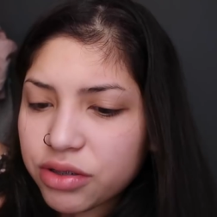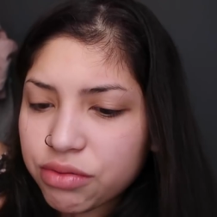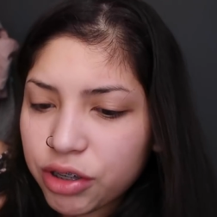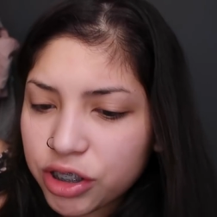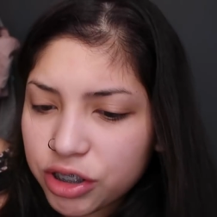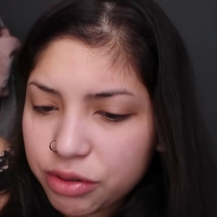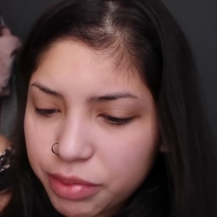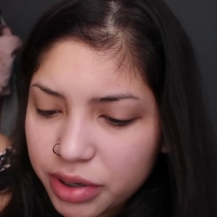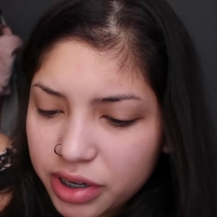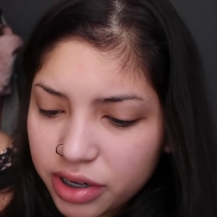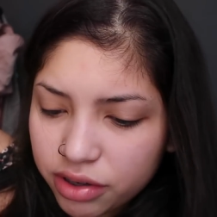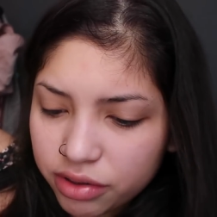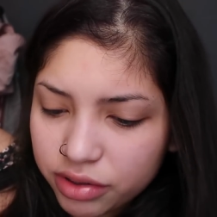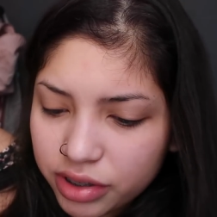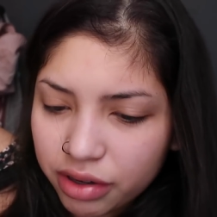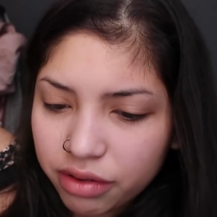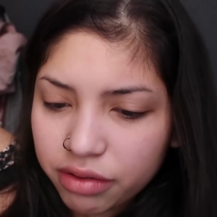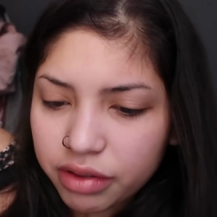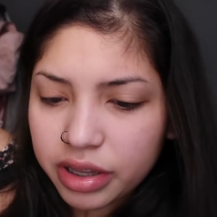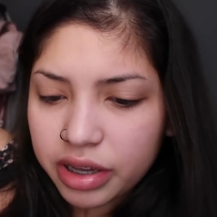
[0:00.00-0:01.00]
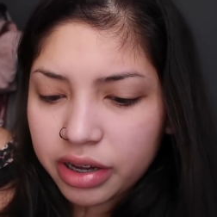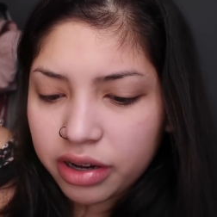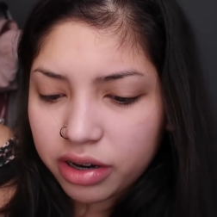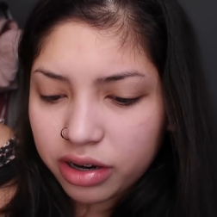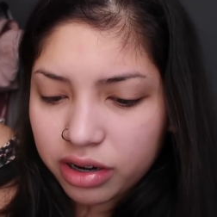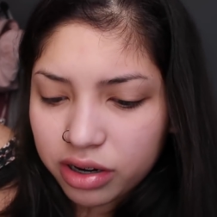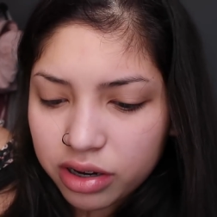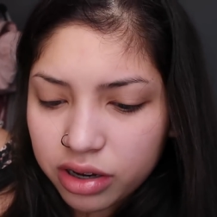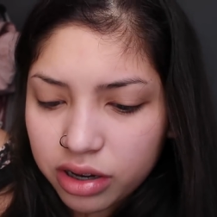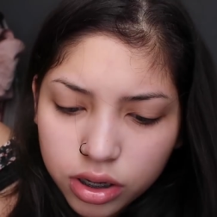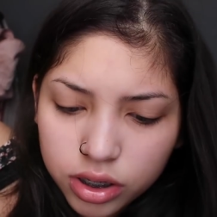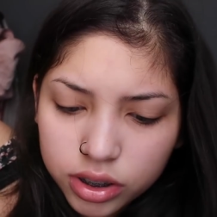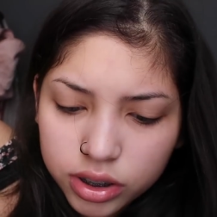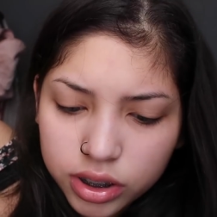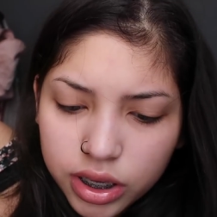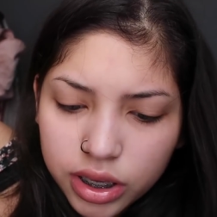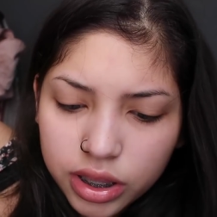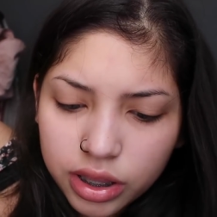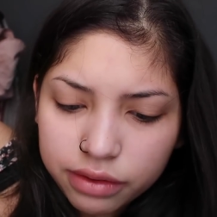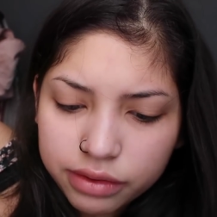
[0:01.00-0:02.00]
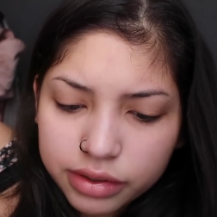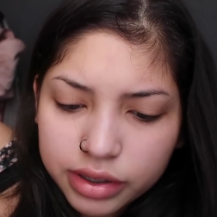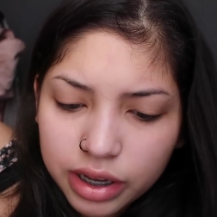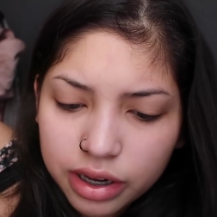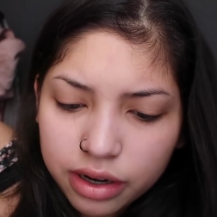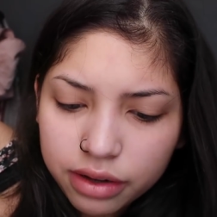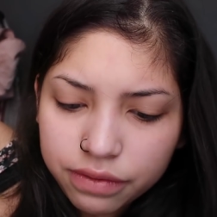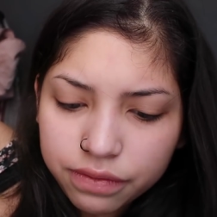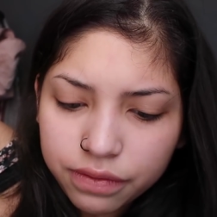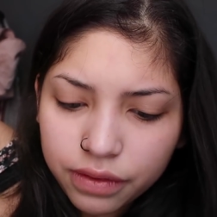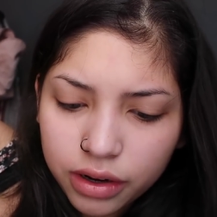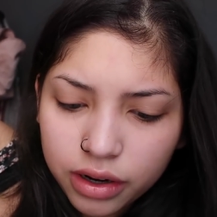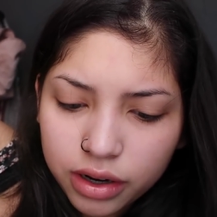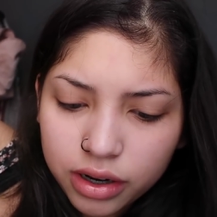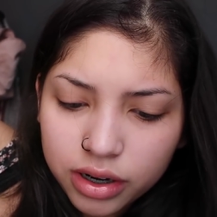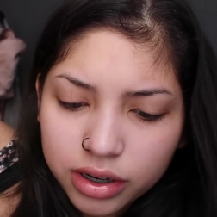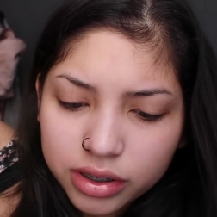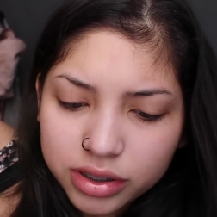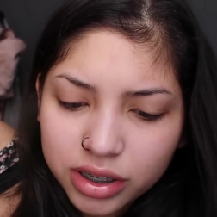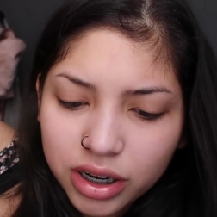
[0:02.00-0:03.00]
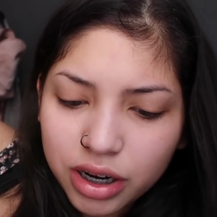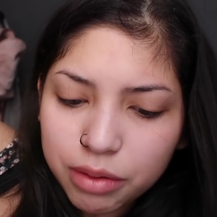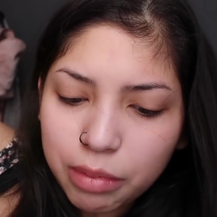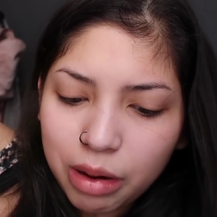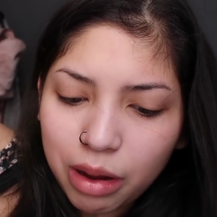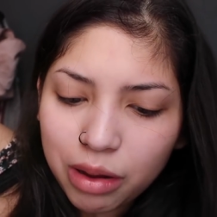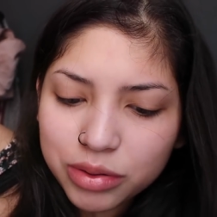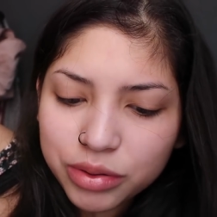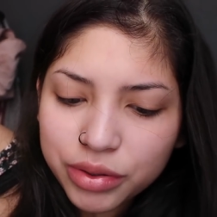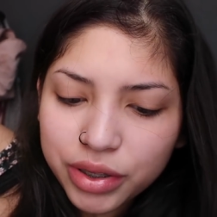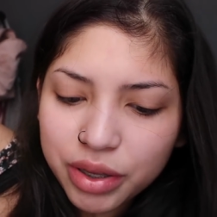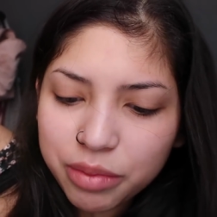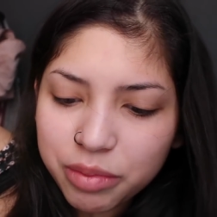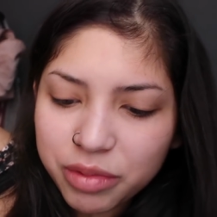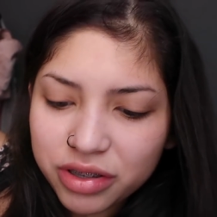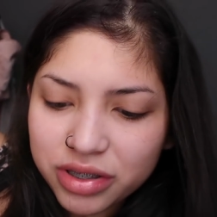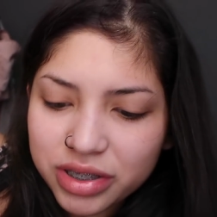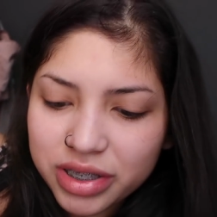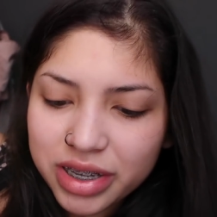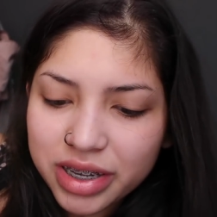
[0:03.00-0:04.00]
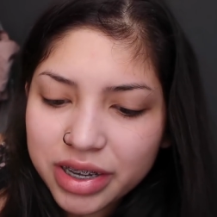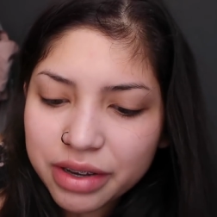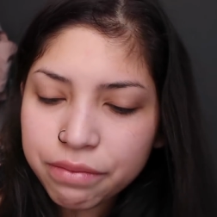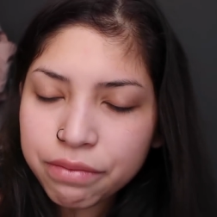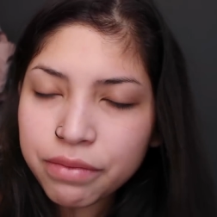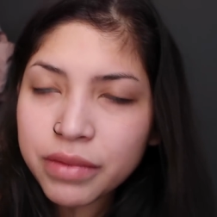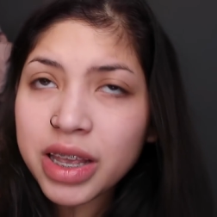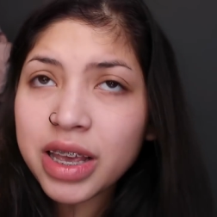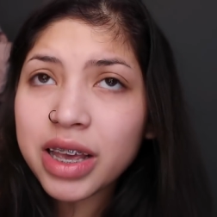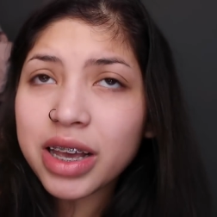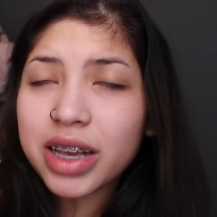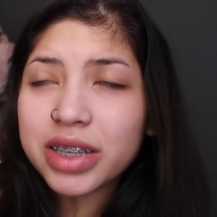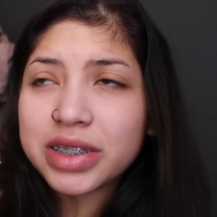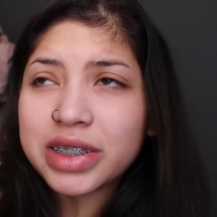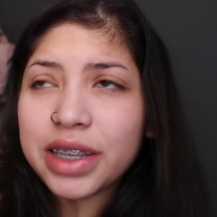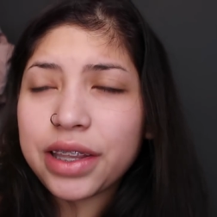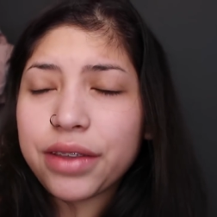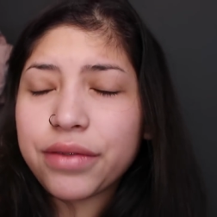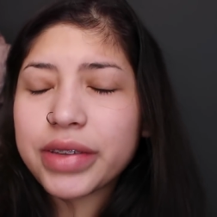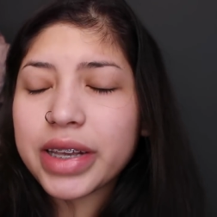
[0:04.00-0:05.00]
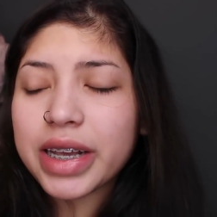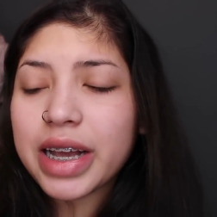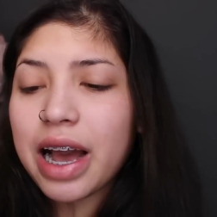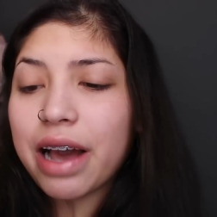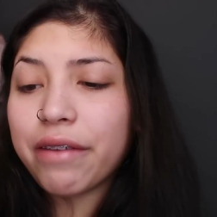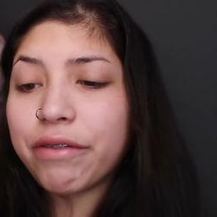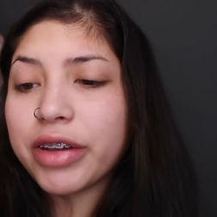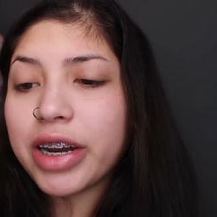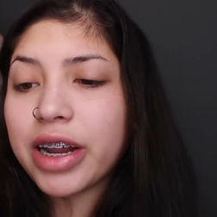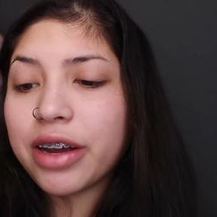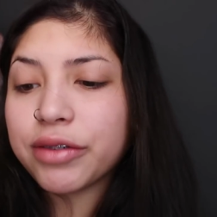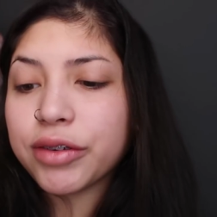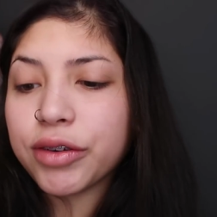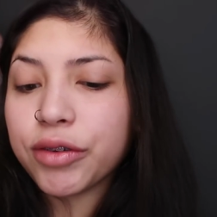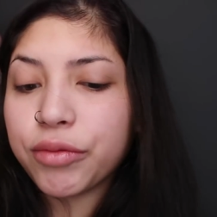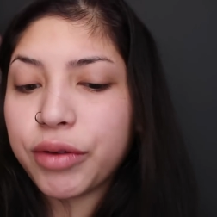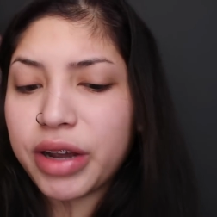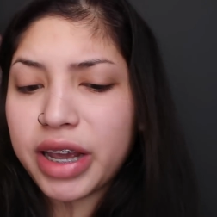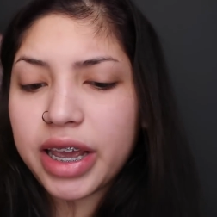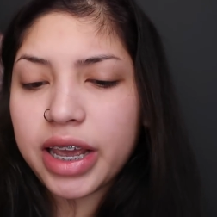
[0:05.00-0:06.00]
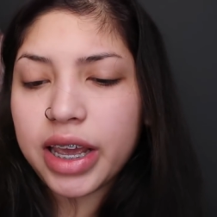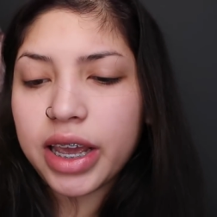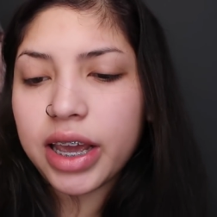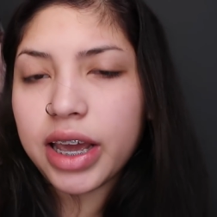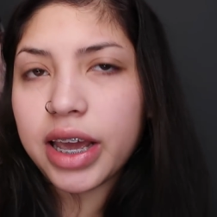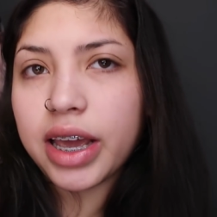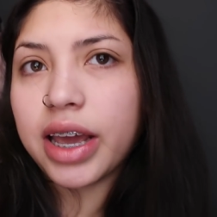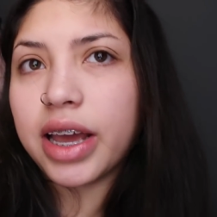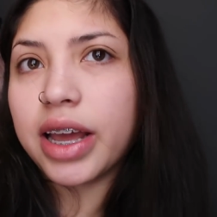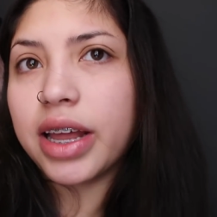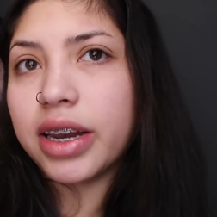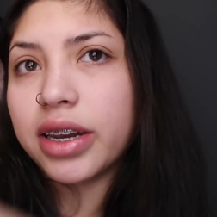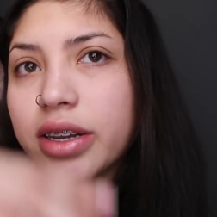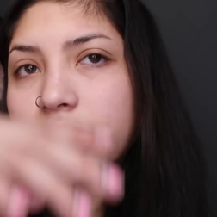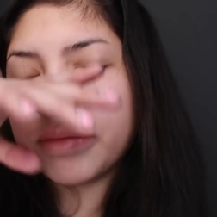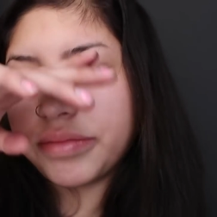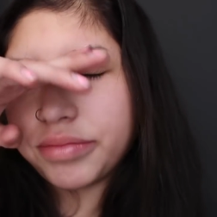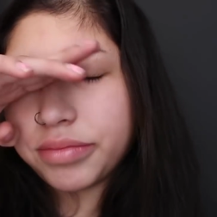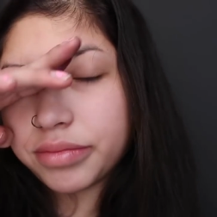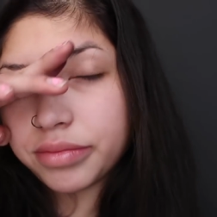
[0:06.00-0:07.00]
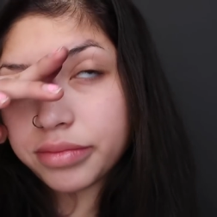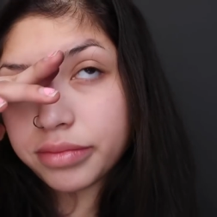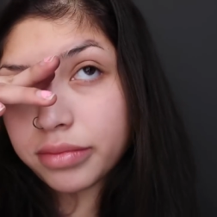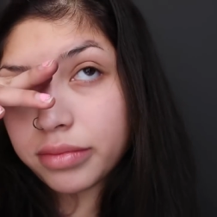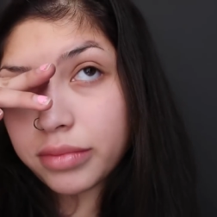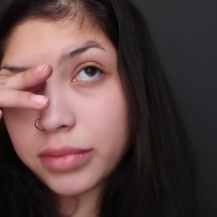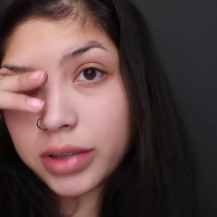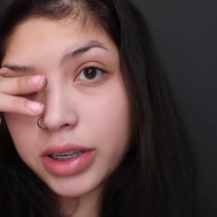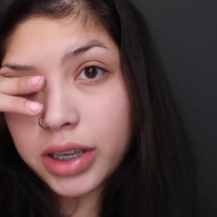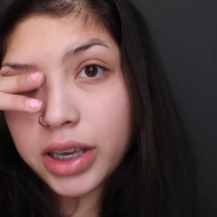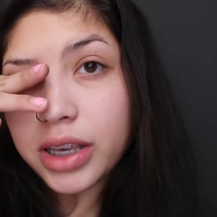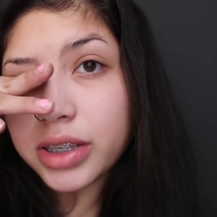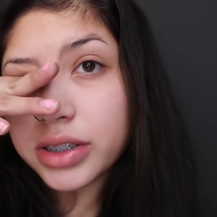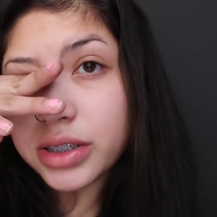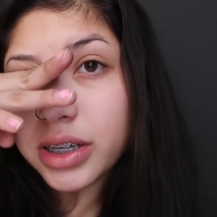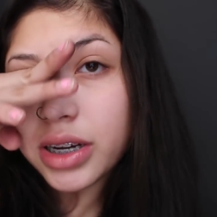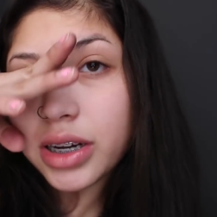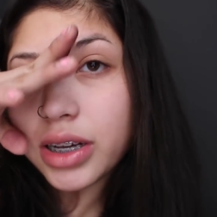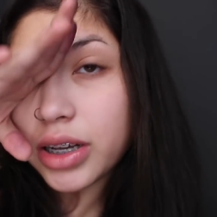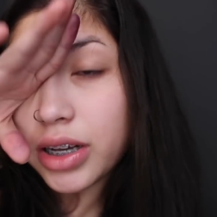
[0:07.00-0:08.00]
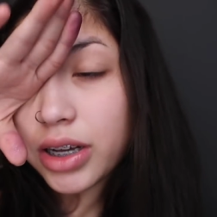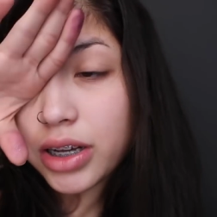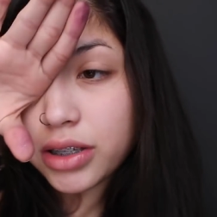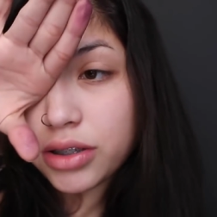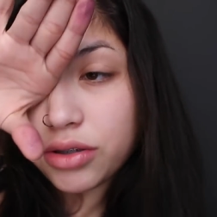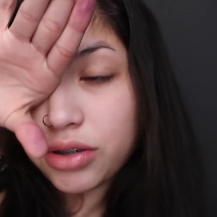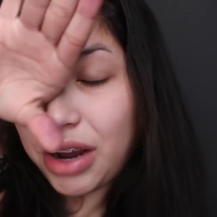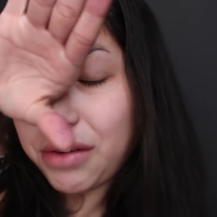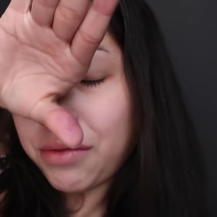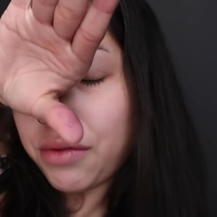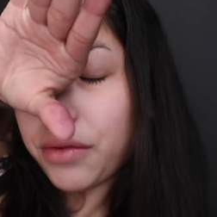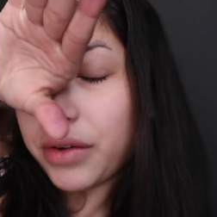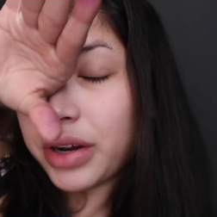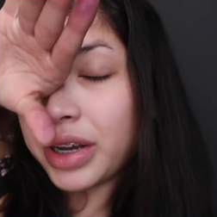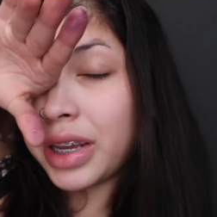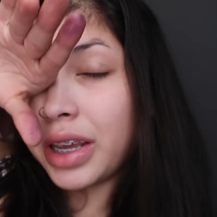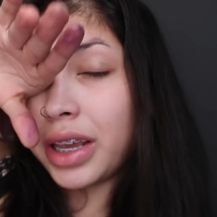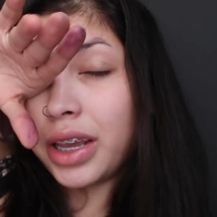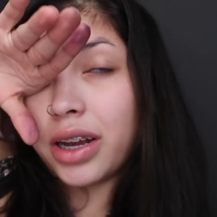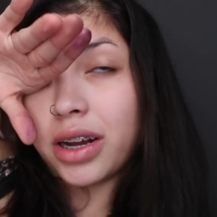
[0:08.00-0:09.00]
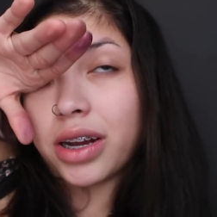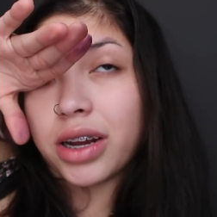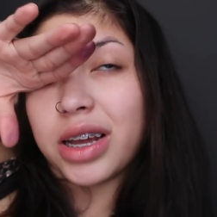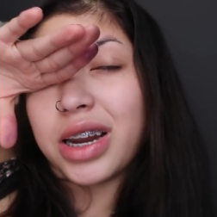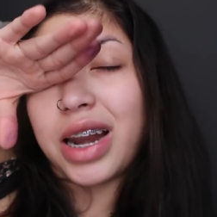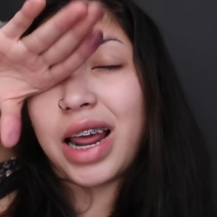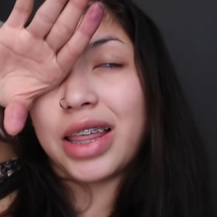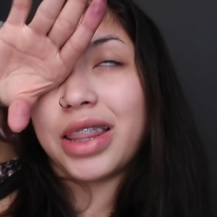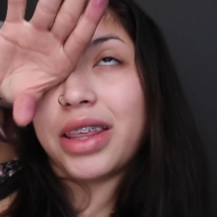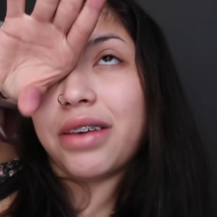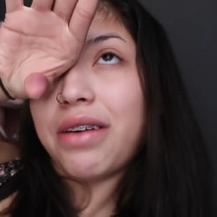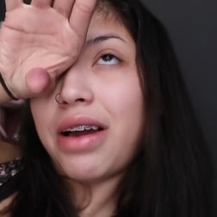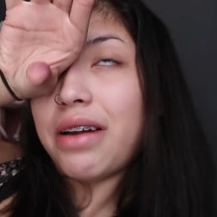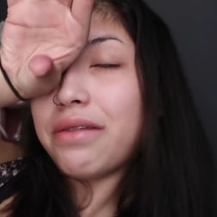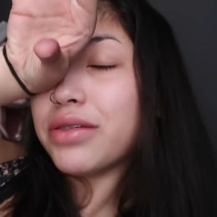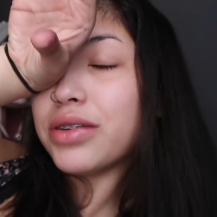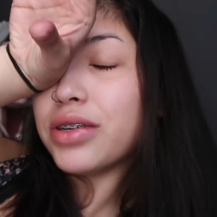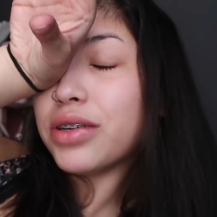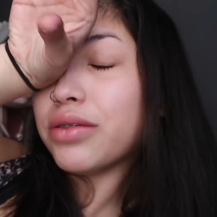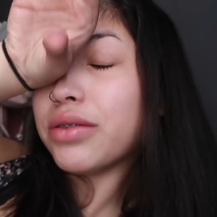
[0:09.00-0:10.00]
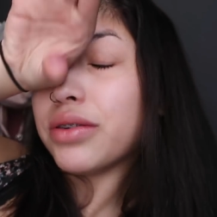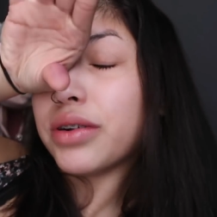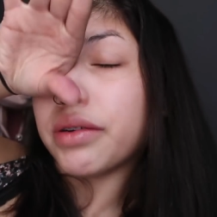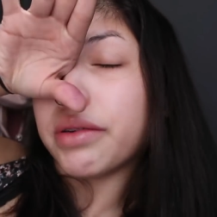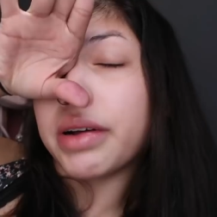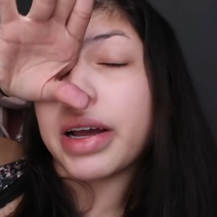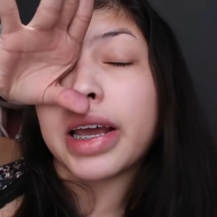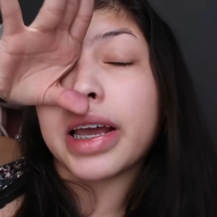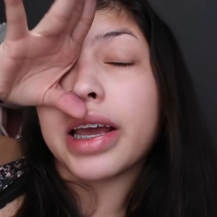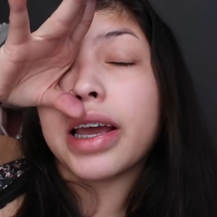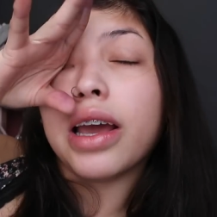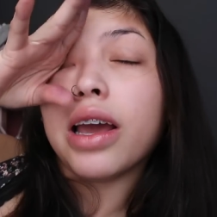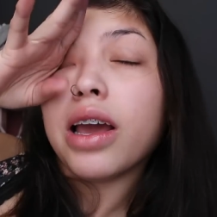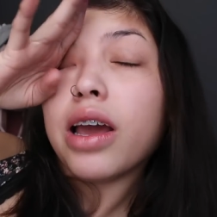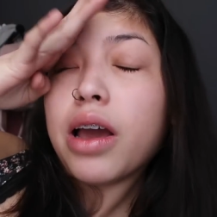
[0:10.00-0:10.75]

just wants me to go down there, because he lives kind of far. Sorry, mom's playing music. Because he lives like half an hour away, and he's gonna drive over here, and I live half an hour away.